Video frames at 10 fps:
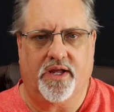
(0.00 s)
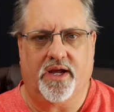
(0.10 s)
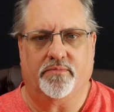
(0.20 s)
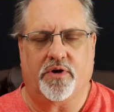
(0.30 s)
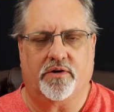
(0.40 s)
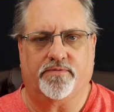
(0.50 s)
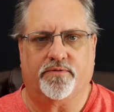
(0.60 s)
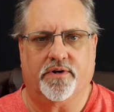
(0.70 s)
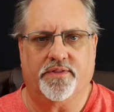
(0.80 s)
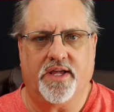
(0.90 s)
I'm all
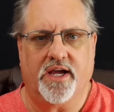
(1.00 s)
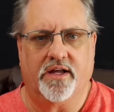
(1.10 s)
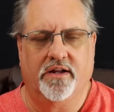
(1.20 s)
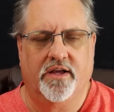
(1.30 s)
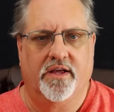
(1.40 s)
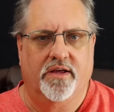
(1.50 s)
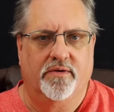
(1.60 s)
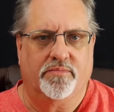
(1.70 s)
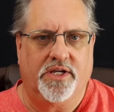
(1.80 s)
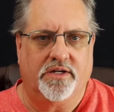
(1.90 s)
for that.
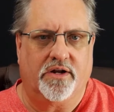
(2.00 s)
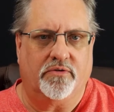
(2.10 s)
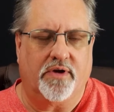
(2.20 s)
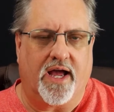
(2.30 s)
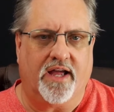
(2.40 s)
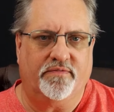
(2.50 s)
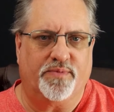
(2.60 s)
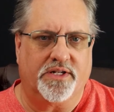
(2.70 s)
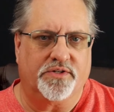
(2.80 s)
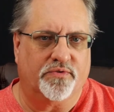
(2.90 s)
But, you know, I've
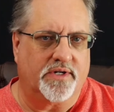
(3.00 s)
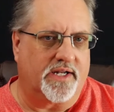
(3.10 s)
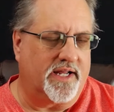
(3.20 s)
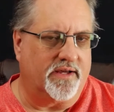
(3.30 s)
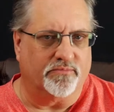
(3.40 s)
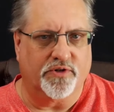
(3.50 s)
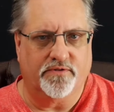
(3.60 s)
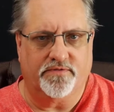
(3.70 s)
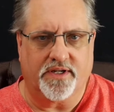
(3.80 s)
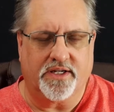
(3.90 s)
been doing a lot of
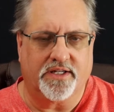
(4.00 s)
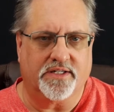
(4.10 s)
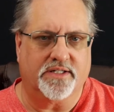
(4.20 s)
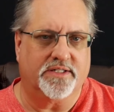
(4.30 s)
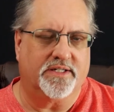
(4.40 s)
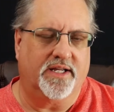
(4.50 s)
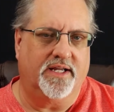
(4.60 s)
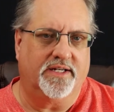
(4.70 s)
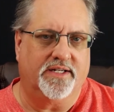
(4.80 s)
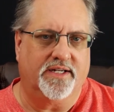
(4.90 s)
moving in,
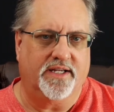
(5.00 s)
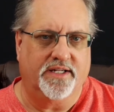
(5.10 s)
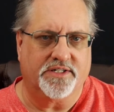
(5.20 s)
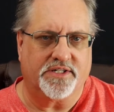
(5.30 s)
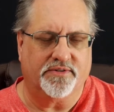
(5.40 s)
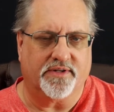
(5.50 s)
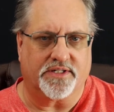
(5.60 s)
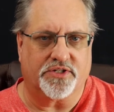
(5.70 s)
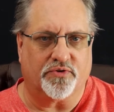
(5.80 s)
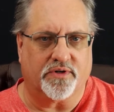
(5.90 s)
in into a
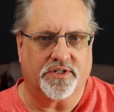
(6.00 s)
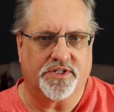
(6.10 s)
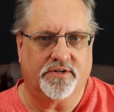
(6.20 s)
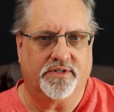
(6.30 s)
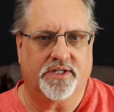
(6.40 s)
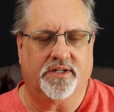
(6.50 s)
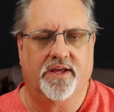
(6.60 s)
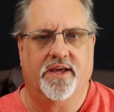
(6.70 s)
storage unit.